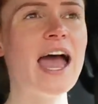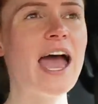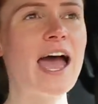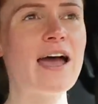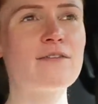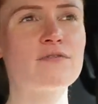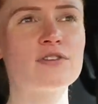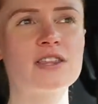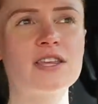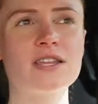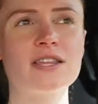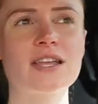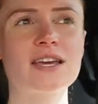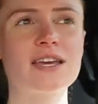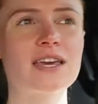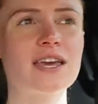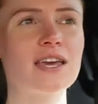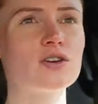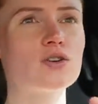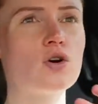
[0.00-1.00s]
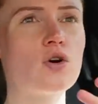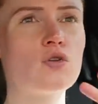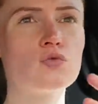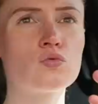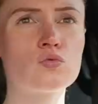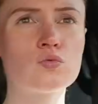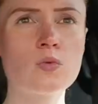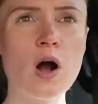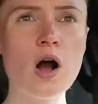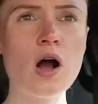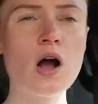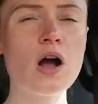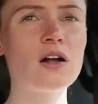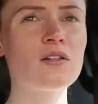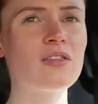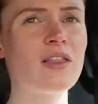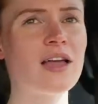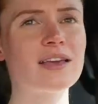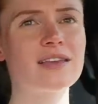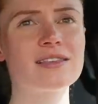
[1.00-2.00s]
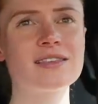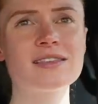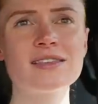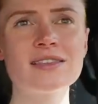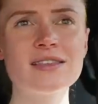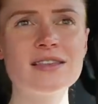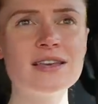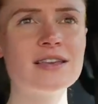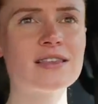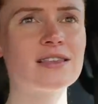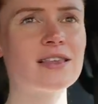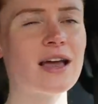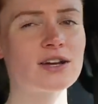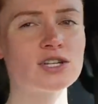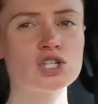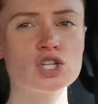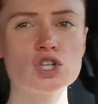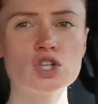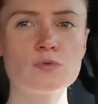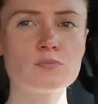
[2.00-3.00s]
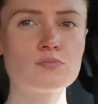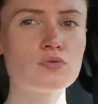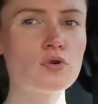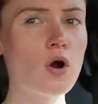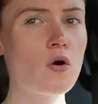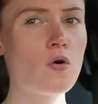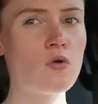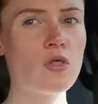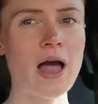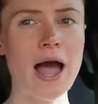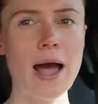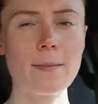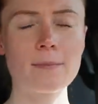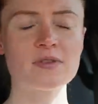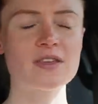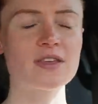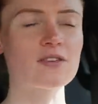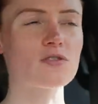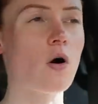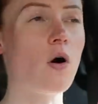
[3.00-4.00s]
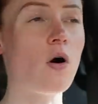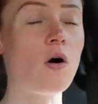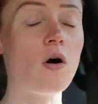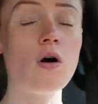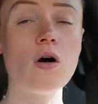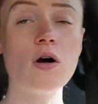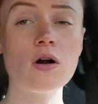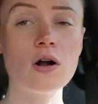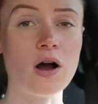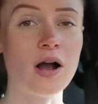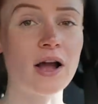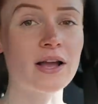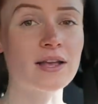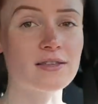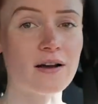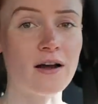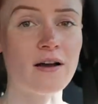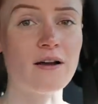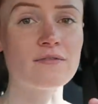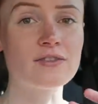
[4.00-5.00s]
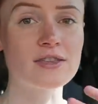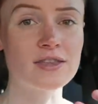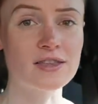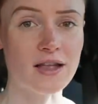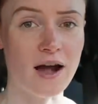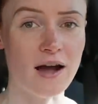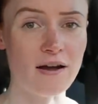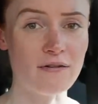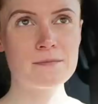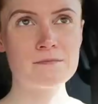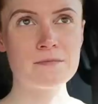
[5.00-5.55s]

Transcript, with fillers: everything that can go wrong, like C sections, prolapses, all kinds of stuff.